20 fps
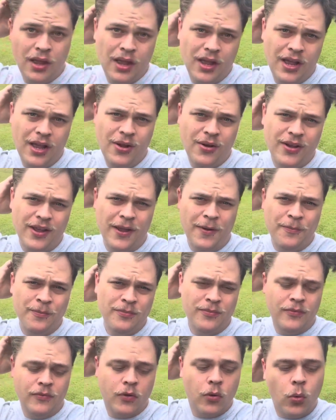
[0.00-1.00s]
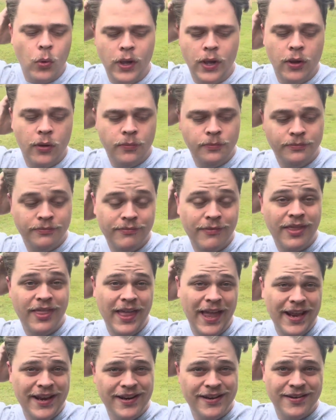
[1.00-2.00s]
Okay, Well,
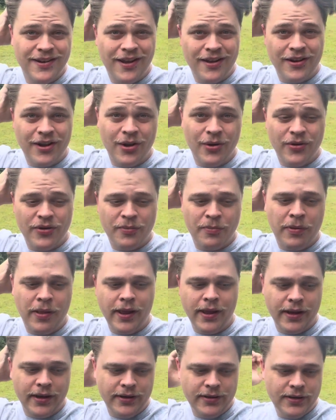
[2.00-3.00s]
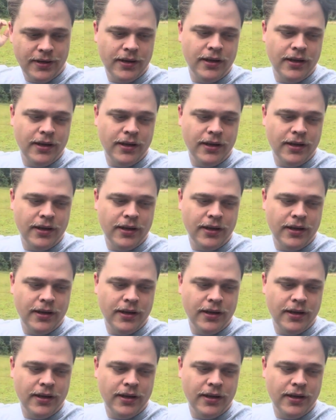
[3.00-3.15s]
that did not go as planned.